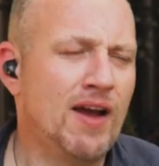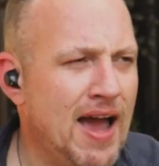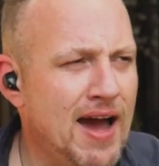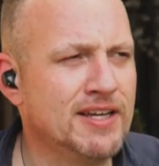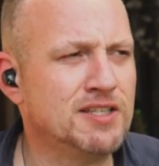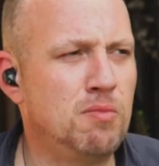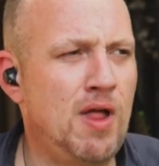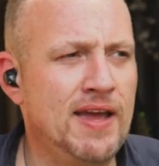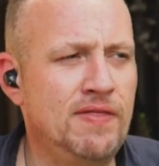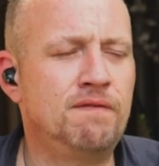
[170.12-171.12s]
I can't
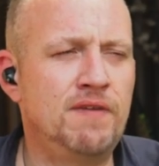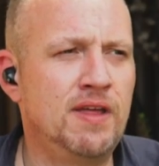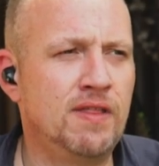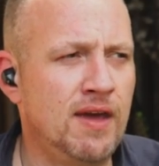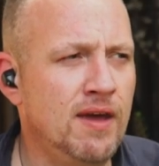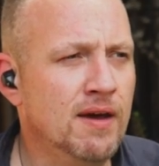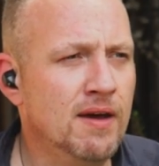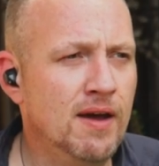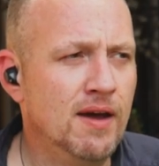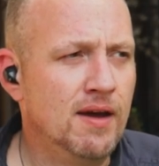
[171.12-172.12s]
explain the feeling
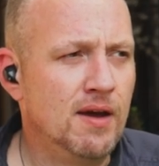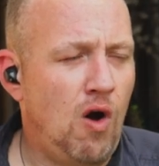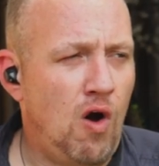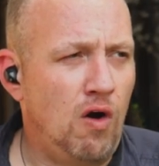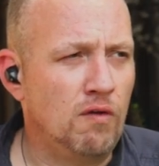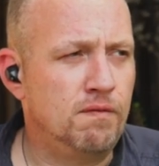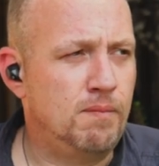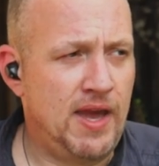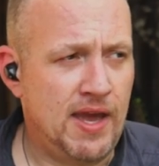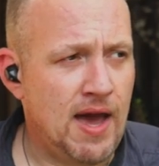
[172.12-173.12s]
of
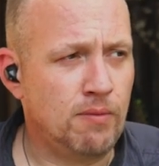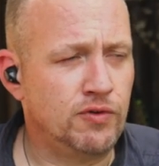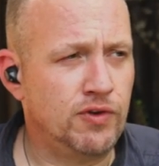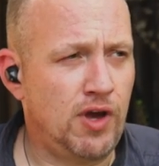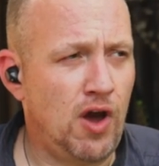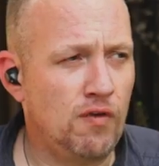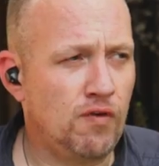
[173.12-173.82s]
being able to go